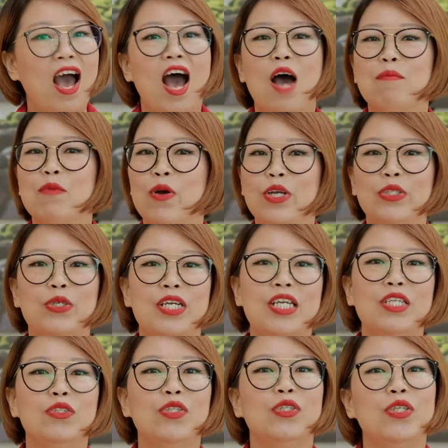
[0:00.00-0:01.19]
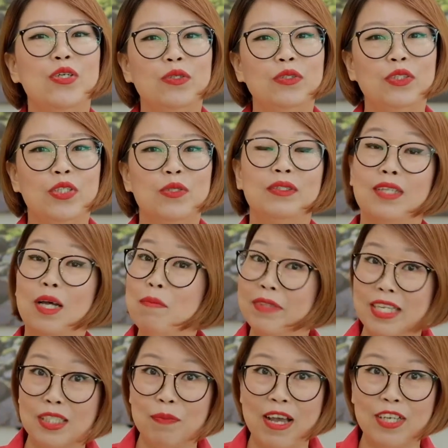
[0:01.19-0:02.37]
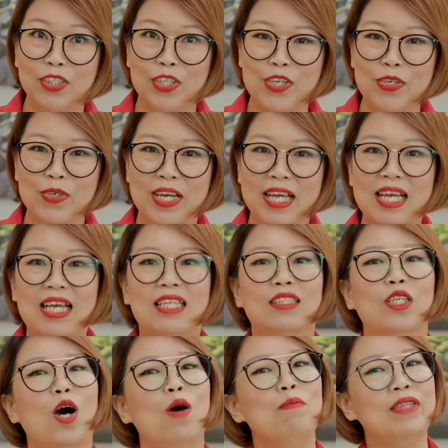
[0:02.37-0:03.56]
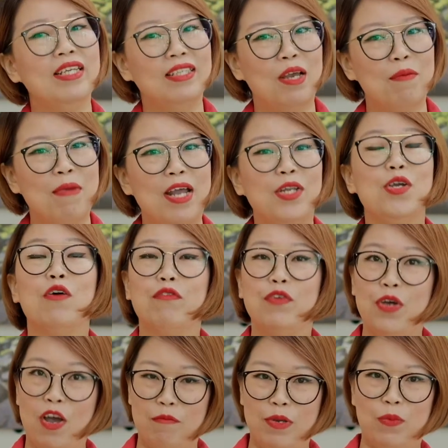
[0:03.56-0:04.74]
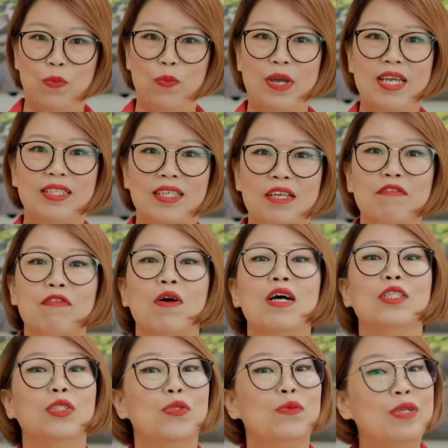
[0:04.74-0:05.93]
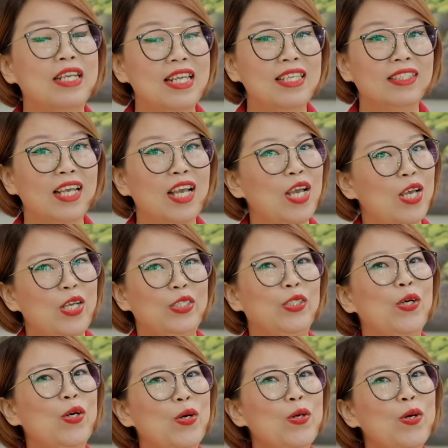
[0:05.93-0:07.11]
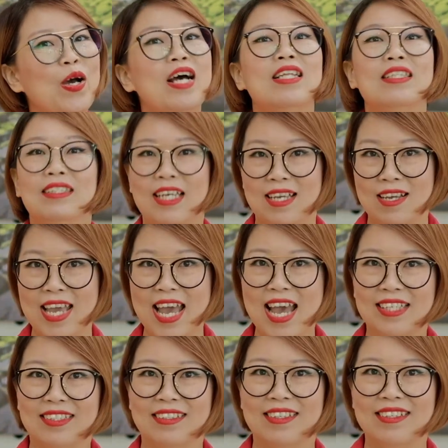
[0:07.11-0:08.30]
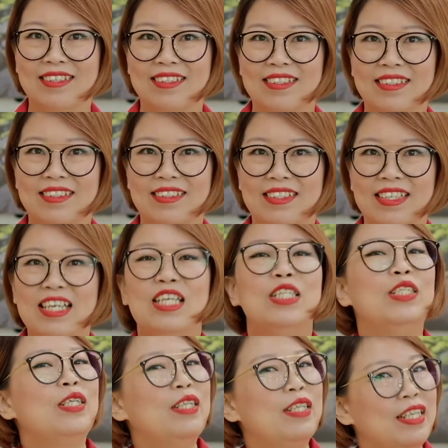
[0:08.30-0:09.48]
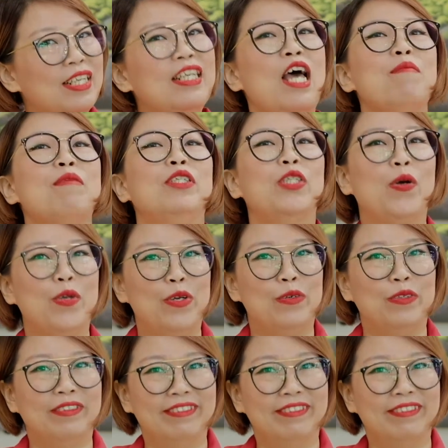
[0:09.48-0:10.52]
I'm going to introduce you something special, something that many of you have been waiting for us to release. So take a guess. Let me show you.